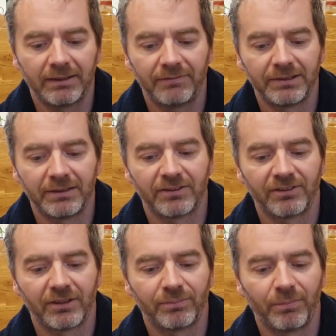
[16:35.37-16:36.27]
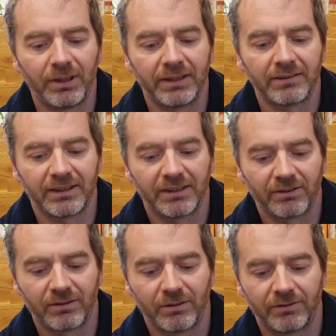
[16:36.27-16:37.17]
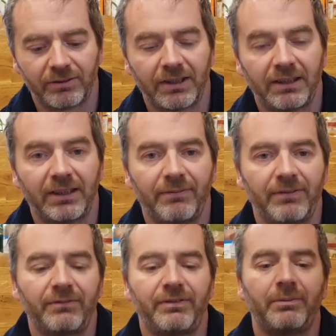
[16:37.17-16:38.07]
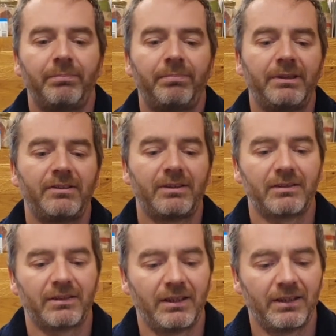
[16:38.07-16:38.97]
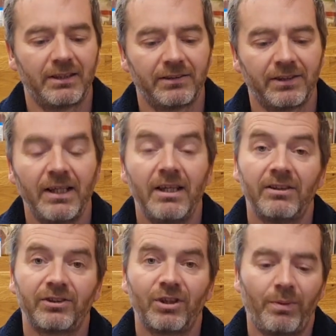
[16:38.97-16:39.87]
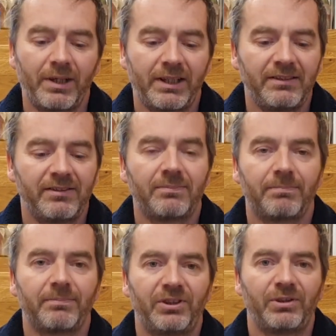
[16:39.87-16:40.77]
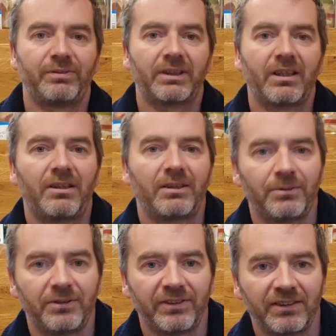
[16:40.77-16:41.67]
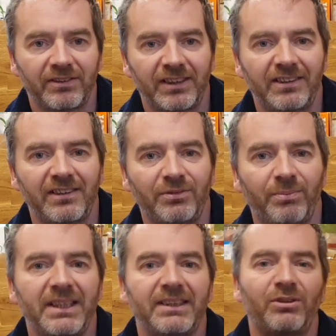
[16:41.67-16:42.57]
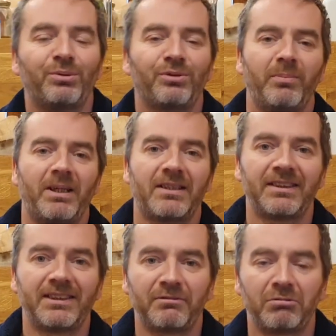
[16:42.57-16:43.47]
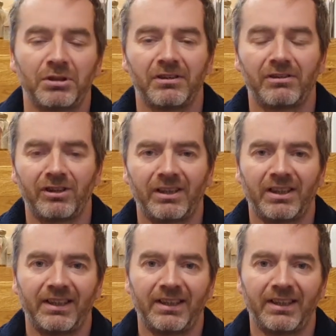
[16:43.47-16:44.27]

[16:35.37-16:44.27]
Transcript: a definitely nice sized wallet. It's got an envelope for your business card. It's got one of these silver card holders in. So this is when it talks about the different